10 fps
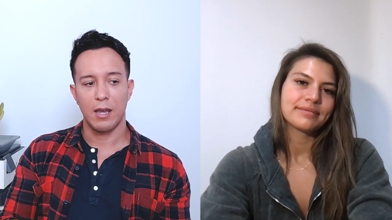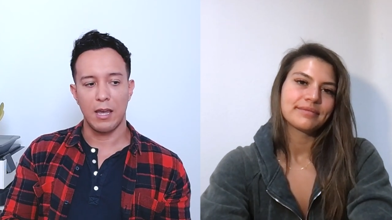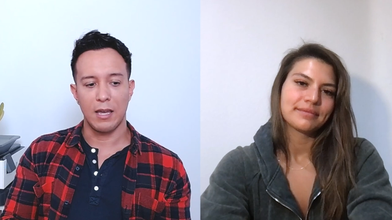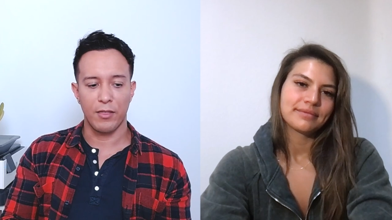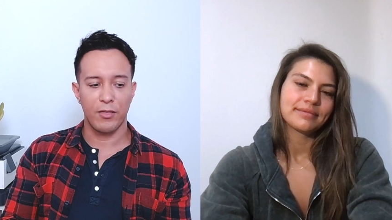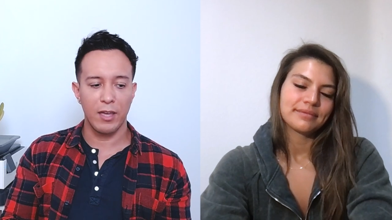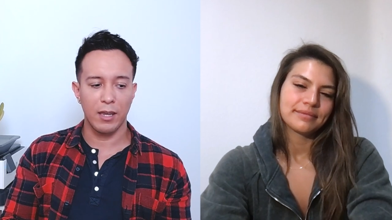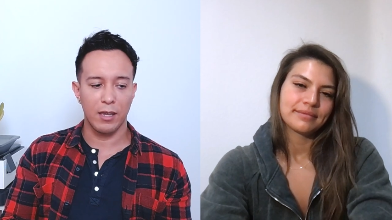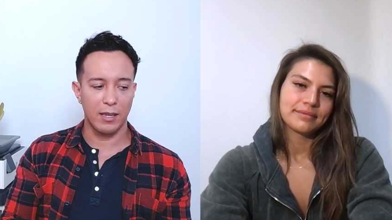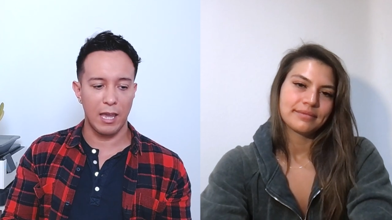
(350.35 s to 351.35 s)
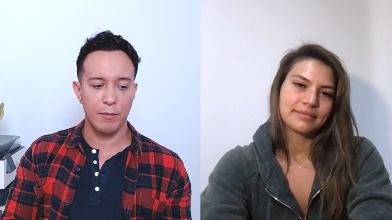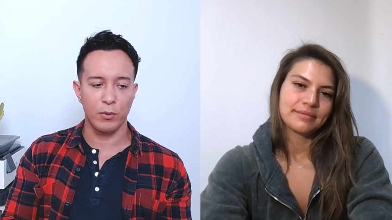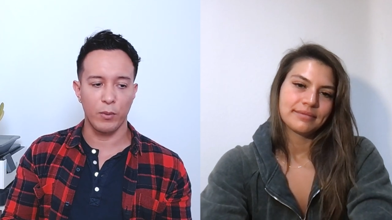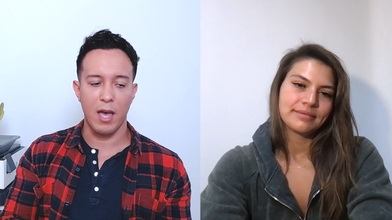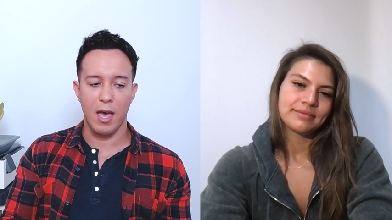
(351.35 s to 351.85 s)
Speaker 1: And I think it came
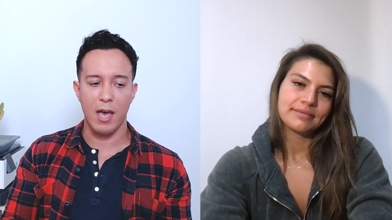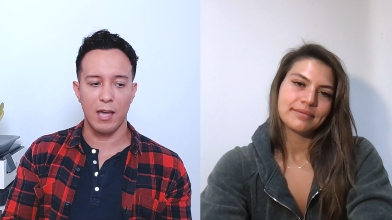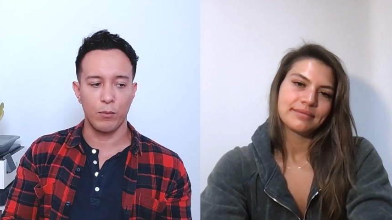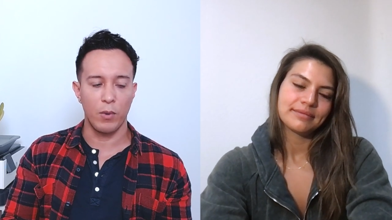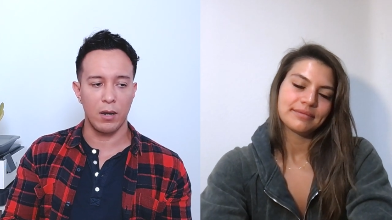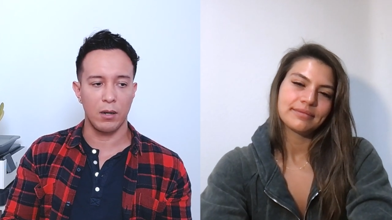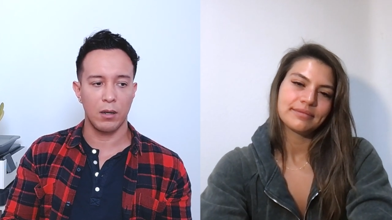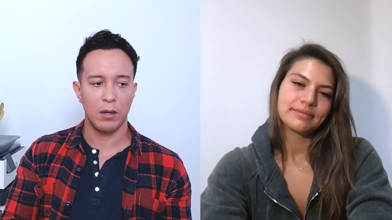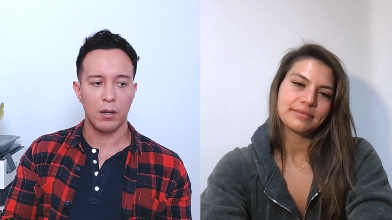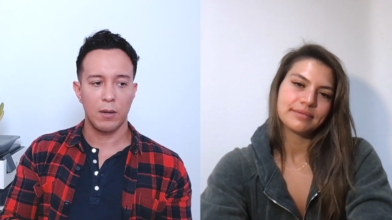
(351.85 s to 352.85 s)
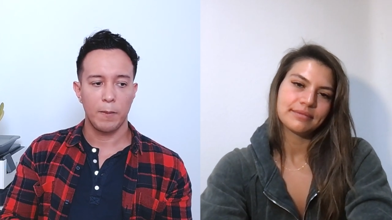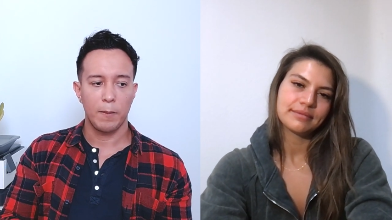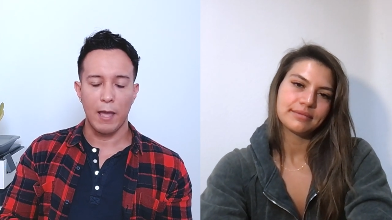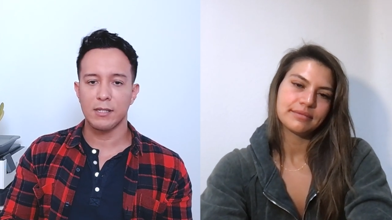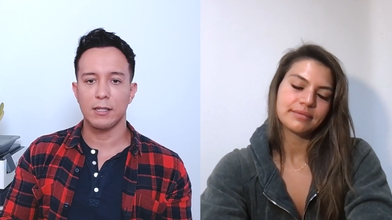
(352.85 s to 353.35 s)
to a head when
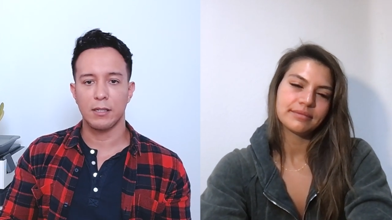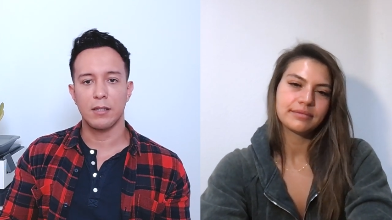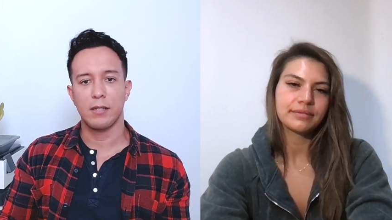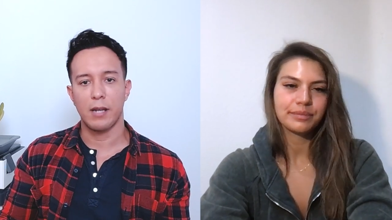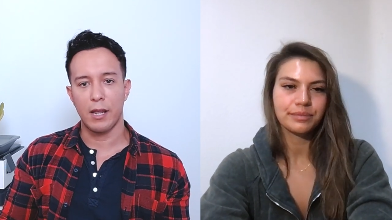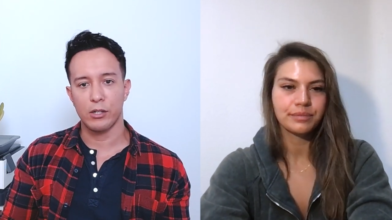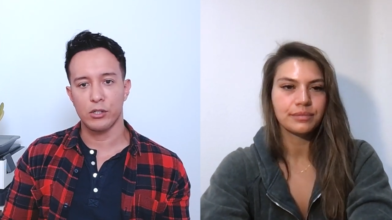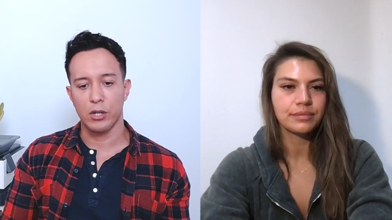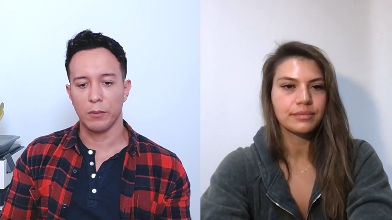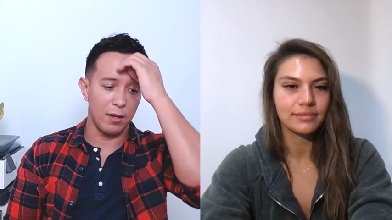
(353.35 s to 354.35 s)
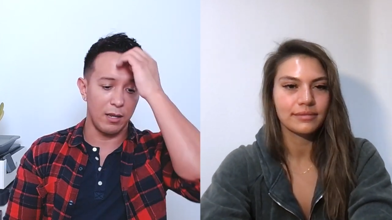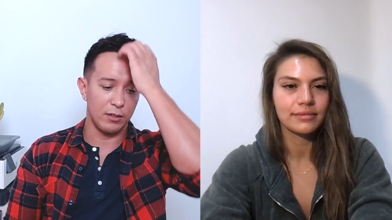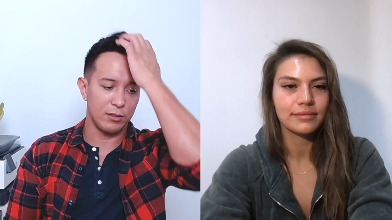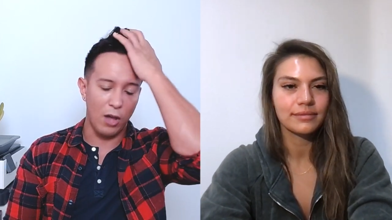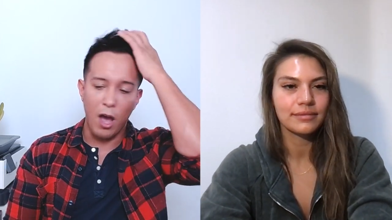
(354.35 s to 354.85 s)
I recently did the Today Show and
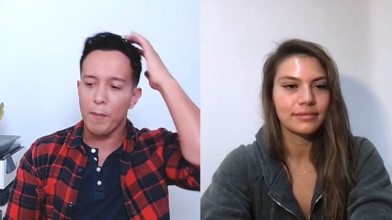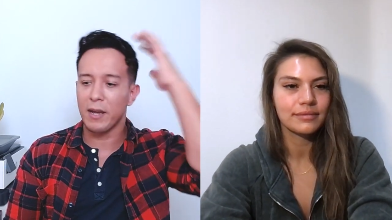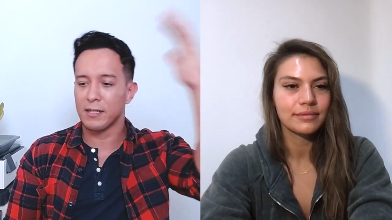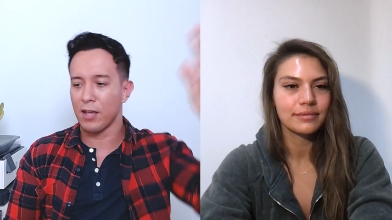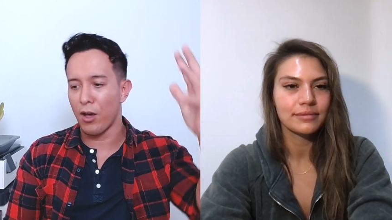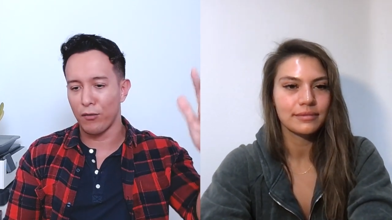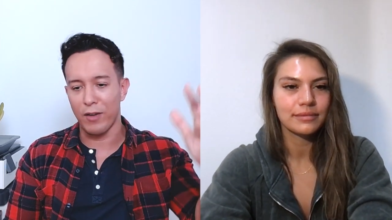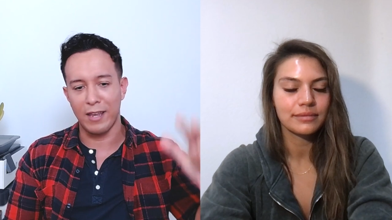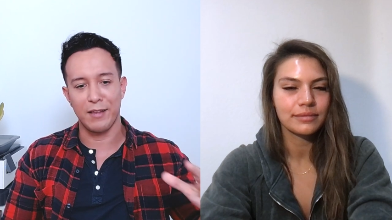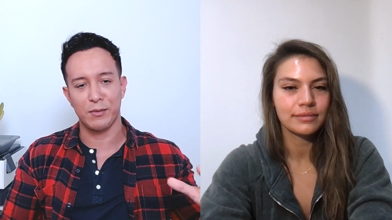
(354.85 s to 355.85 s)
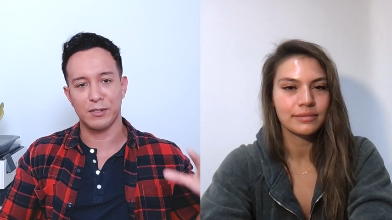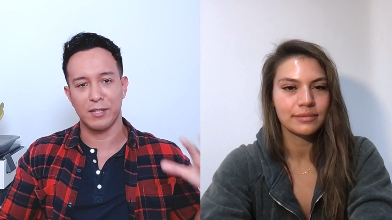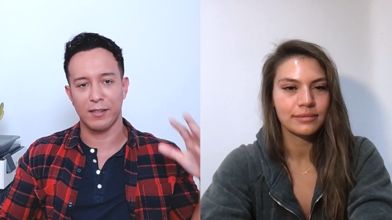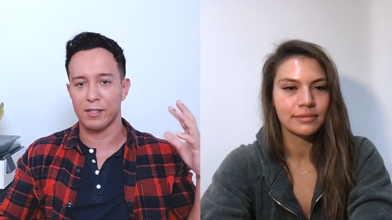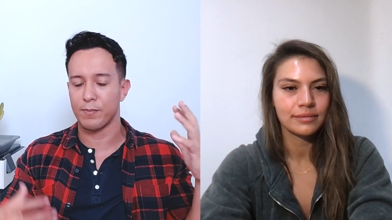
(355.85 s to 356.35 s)
I saw myself and there was
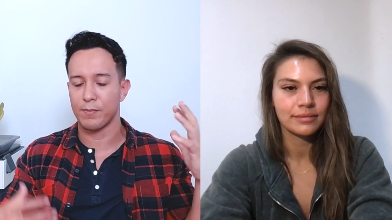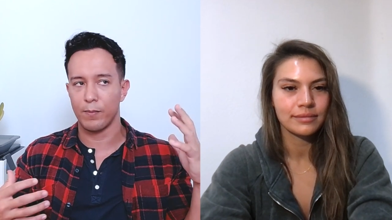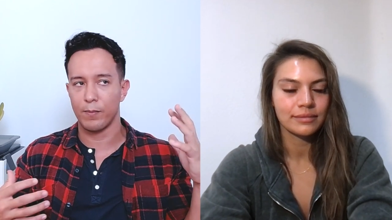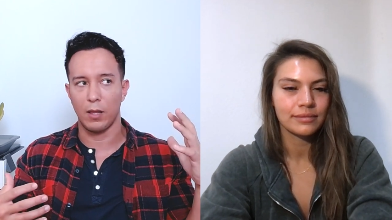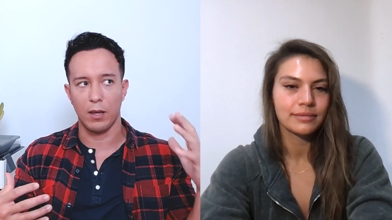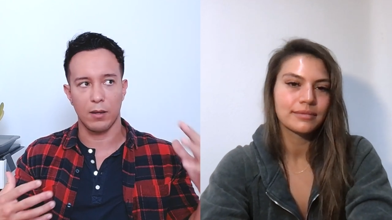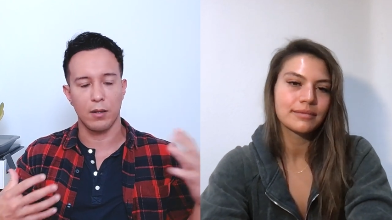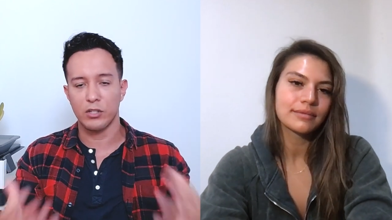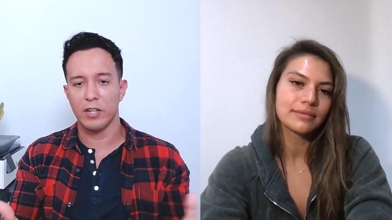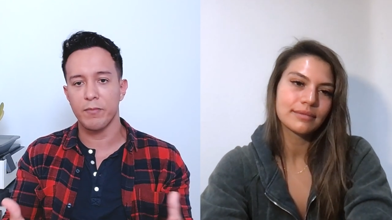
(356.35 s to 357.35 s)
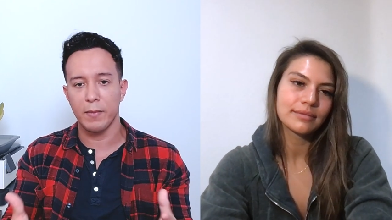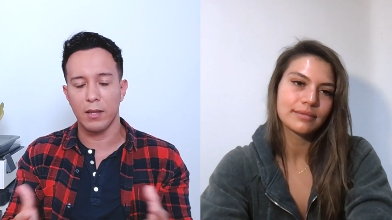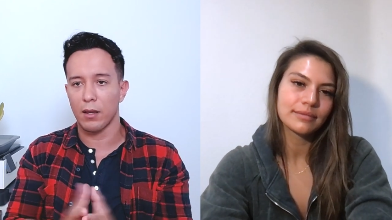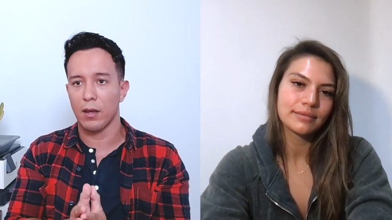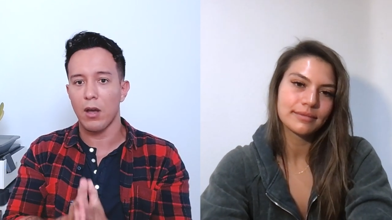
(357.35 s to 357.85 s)
like this like
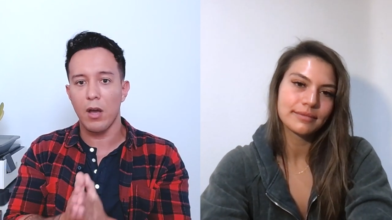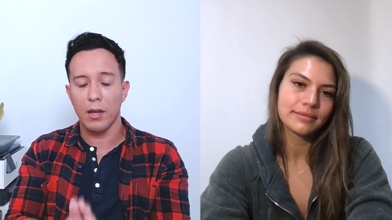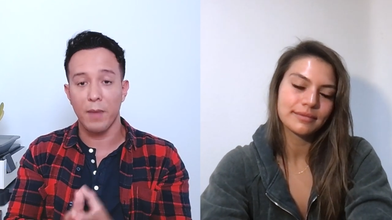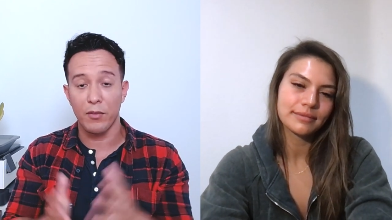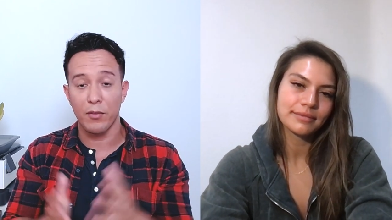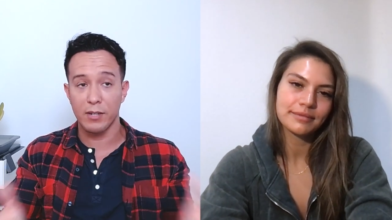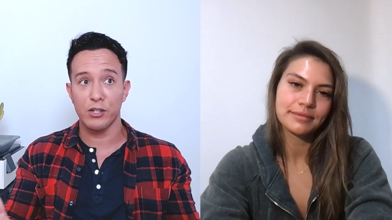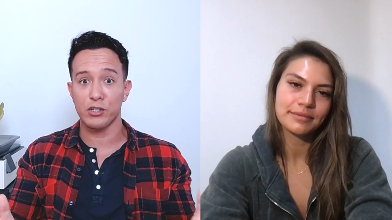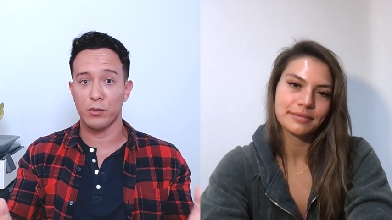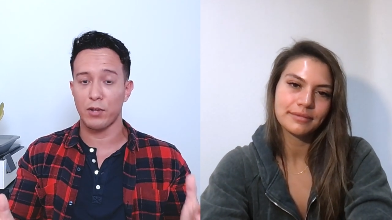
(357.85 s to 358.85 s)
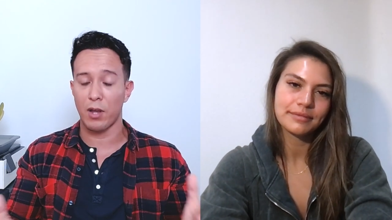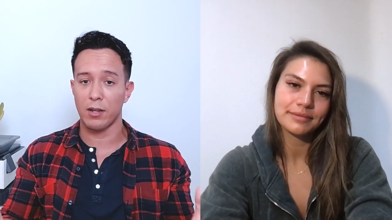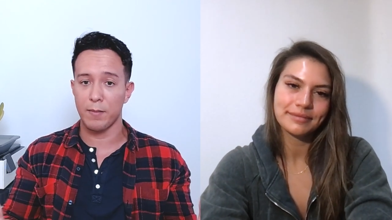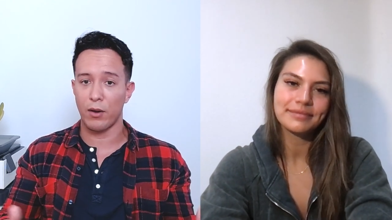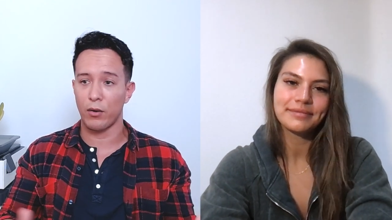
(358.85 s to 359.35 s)
achievement, like I'm on the Today Show
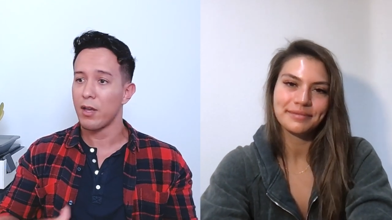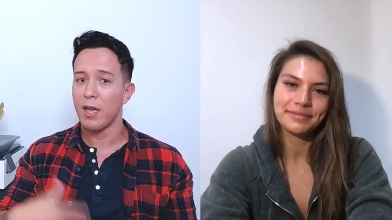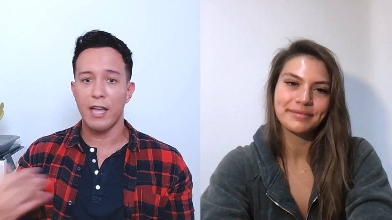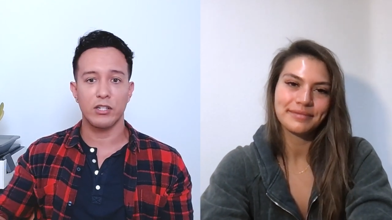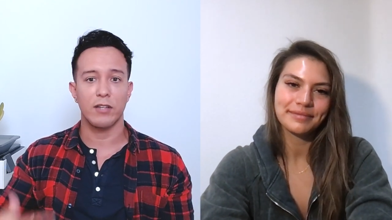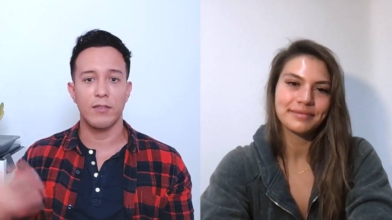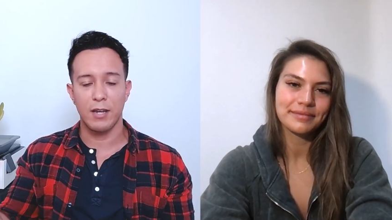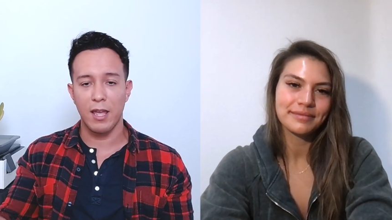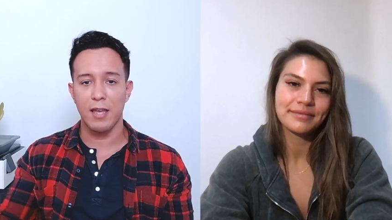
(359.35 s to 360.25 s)
talking about HIV and